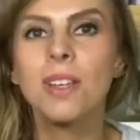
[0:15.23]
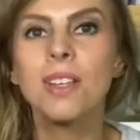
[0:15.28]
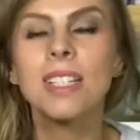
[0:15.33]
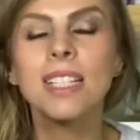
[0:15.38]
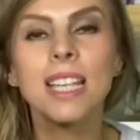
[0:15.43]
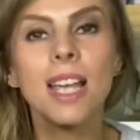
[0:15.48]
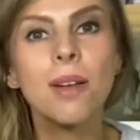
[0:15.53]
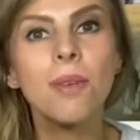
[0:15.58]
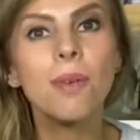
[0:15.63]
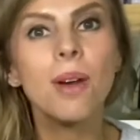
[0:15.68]

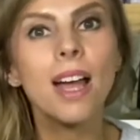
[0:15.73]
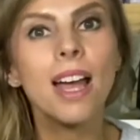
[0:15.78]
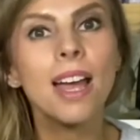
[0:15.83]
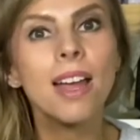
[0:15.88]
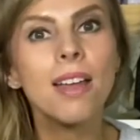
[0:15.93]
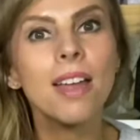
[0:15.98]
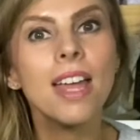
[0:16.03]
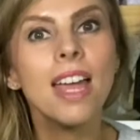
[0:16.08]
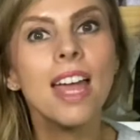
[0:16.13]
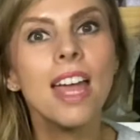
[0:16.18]
So
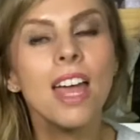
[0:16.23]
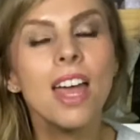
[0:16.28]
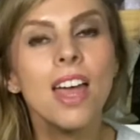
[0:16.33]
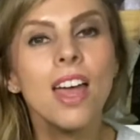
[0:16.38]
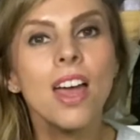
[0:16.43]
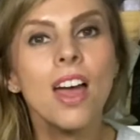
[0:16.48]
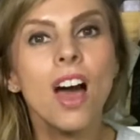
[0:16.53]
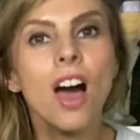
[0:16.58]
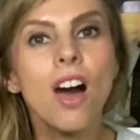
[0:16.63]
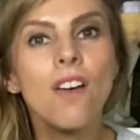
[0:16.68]

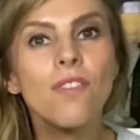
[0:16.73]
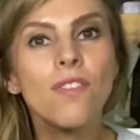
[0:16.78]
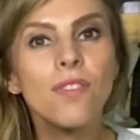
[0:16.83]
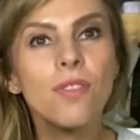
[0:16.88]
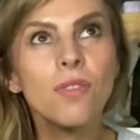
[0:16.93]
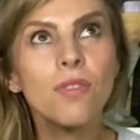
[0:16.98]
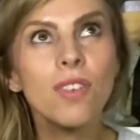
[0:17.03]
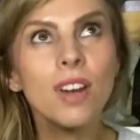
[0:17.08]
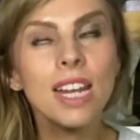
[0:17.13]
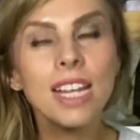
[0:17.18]
I've
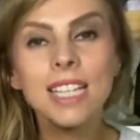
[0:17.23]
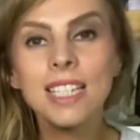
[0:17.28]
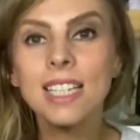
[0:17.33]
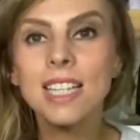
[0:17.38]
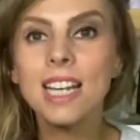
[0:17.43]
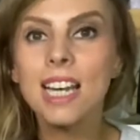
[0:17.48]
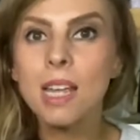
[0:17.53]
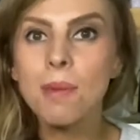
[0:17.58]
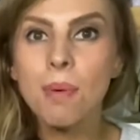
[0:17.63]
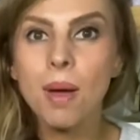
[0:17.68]

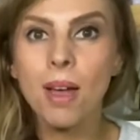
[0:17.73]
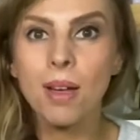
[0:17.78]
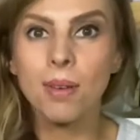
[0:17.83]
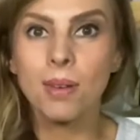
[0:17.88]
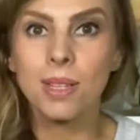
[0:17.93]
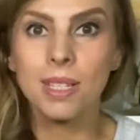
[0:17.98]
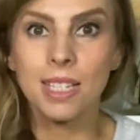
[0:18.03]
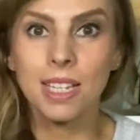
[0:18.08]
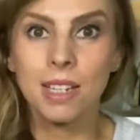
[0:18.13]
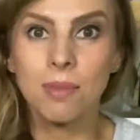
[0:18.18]
recently
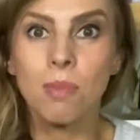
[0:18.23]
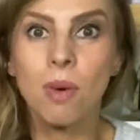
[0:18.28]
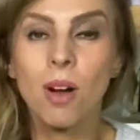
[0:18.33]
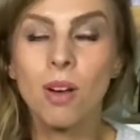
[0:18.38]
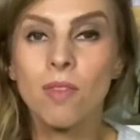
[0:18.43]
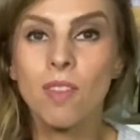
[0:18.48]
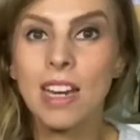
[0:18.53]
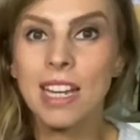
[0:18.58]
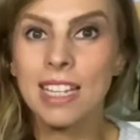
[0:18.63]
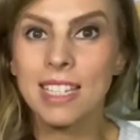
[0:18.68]
posted my
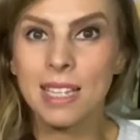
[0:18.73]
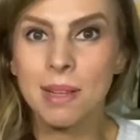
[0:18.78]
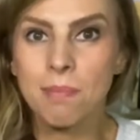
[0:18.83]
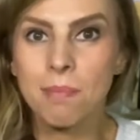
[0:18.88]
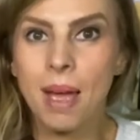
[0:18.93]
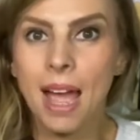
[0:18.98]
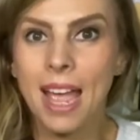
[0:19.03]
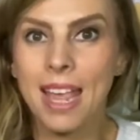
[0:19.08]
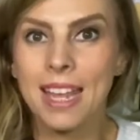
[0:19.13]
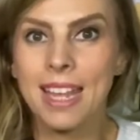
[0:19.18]
recent
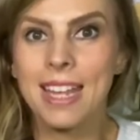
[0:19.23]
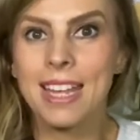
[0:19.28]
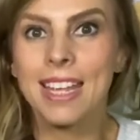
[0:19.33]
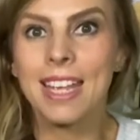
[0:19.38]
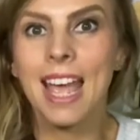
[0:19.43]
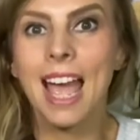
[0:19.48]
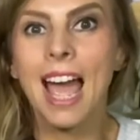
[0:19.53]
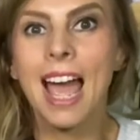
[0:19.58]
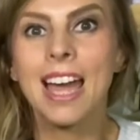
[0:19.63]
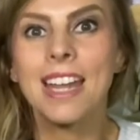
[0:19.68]

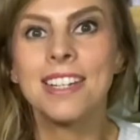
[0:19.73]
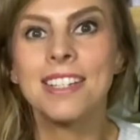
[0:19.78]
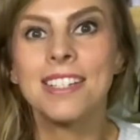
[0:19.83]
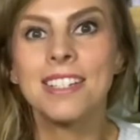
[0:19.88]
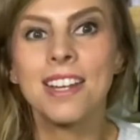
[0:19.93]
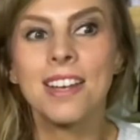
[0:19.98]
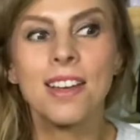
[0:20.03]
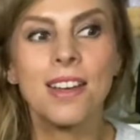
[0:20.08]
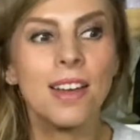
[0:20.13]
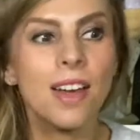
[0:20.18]
make and
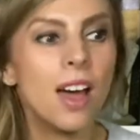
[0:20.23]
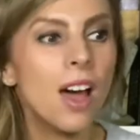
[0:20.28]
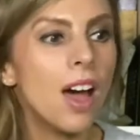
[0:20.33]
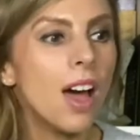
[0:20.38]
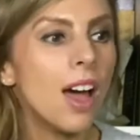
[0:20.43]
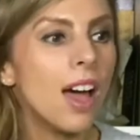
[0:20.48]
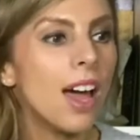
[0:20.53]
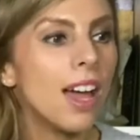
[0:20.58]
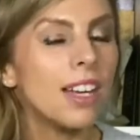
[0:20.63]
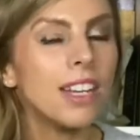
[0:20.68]

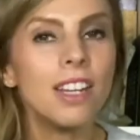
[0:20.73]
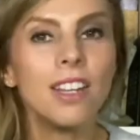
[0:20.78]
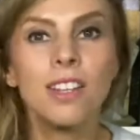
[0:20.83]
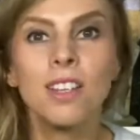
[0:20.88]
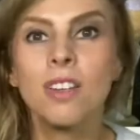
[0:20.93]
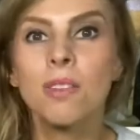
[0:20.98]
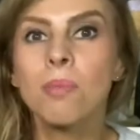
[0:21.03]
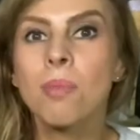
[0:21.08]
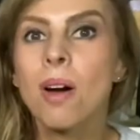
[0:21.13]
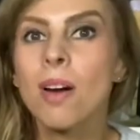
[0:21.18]

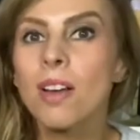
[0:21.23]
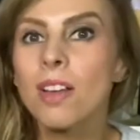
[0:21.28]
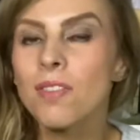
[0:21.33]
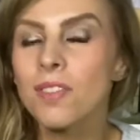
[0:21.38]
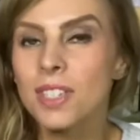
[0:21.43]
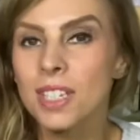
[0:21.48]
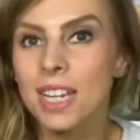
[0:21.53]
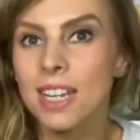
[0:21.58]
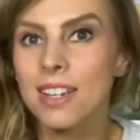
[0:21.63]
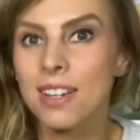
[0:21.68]
you might have
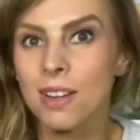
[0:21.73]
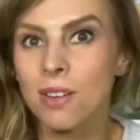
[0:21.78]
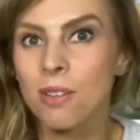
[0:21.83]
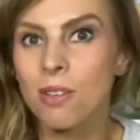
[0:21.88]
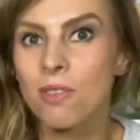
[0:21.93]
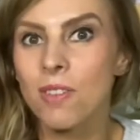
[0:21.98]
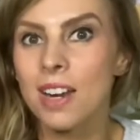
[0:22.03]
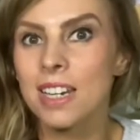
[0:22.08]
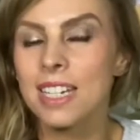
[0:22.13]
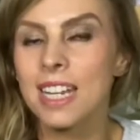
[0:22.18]
seen it
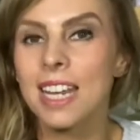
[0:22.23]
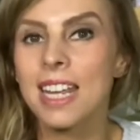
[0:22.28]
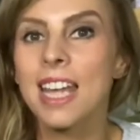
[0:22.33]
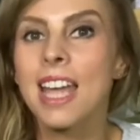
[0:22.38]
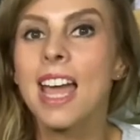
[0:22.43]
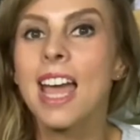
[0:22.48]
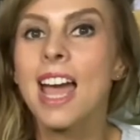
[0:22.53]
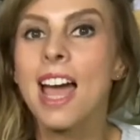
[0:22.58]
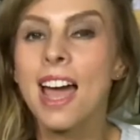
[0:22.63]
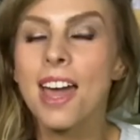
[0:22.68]
already,
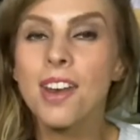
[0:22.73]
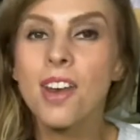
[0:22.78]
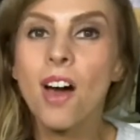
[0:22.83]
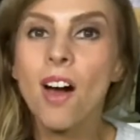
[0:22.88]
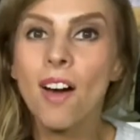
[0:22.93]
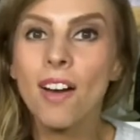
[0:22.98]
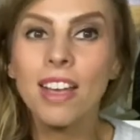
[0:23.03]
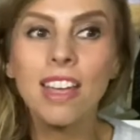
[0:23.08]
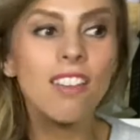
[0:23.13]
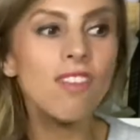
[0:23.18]
and
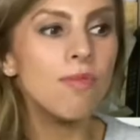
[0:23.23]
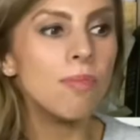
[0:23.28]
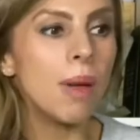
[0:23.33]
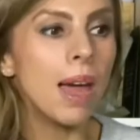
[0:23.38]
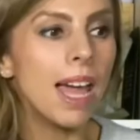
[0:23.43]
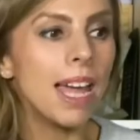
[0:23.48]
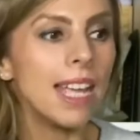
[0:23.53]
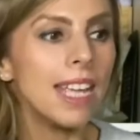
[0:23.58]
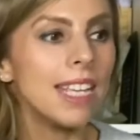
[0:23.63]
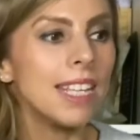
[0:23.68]
I have
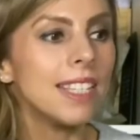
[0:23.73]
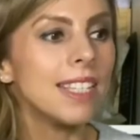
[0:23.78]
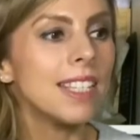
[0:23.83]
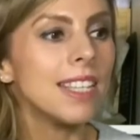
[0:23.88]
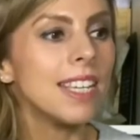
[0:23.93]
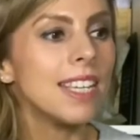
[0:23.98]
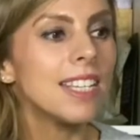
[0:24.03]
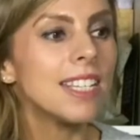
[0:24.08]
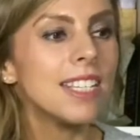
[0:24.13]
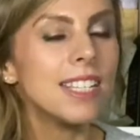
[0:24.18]
made
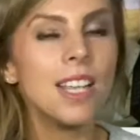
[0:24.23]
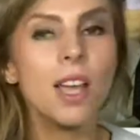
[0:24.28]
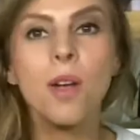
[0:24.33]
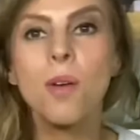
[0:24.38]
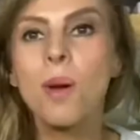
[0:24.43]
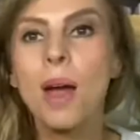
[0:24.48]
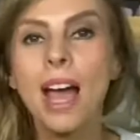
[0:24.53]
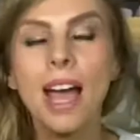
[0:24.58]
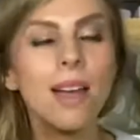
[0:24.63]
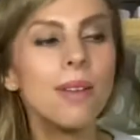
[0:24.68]
the
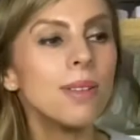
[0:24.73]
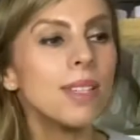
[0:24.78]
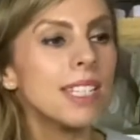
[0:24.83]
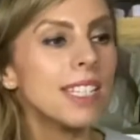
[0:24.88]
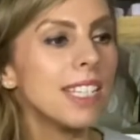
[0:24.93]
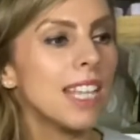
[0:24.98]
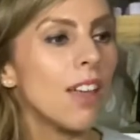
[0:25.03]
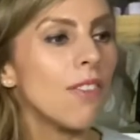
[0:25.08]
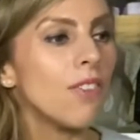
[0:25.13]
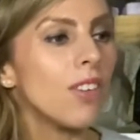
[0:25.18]
Soho
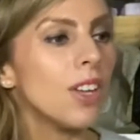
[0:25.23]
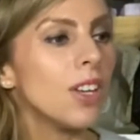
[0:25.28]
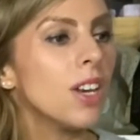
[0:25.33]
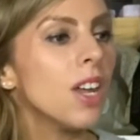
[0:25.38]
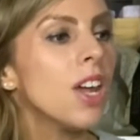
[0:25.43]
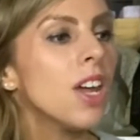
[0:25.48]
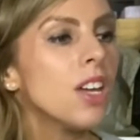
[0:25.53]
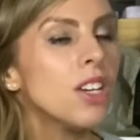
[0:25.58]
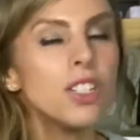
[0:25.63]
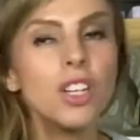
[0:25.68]
7
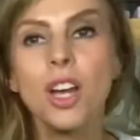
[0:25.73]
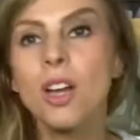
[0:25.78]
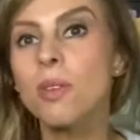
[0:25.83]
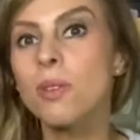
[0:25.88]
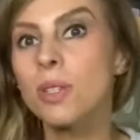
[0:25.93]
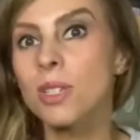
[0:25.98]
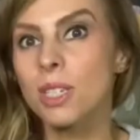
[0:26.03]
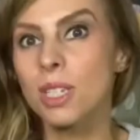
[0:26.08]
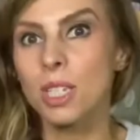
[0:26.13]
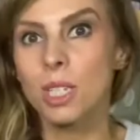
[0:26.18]

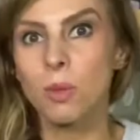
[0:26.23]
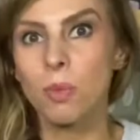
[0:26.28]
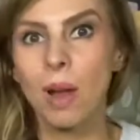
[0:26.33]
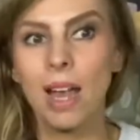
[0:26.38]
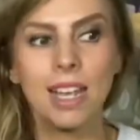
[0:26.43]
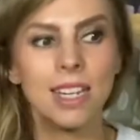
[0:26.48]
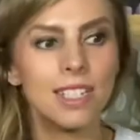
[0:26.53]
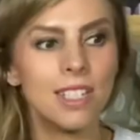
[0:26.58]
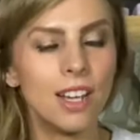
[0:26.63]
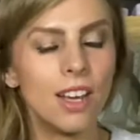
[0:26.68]
toaster
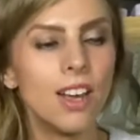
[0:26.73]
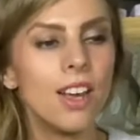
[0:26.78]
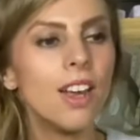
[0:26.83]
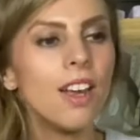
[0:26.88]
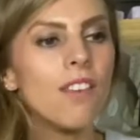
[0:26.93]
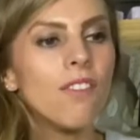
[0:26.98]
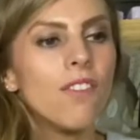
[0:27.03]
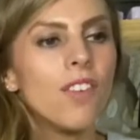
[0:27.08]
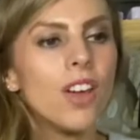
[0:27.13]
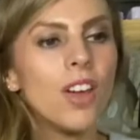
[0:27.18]
sweater
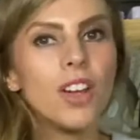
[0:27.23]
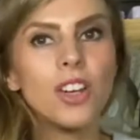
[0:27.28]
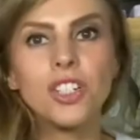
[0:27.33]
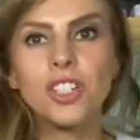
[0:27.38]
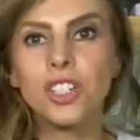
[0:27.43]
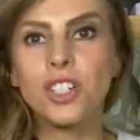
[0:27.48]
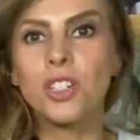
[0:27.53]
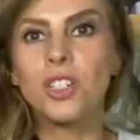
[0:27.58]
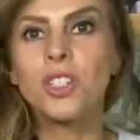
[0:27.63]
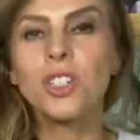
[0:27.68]

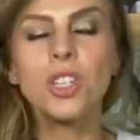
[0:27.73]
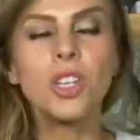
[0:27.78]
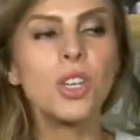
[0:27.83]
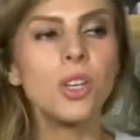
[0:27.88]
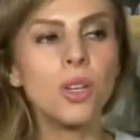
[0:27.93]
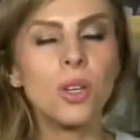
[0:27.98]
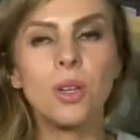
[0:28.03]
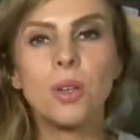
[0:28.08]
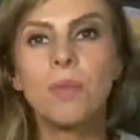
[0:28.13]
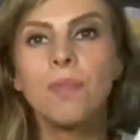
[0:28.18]
version
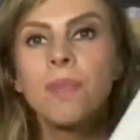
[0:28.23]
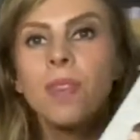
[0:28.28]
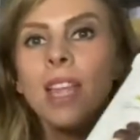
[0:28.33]
2.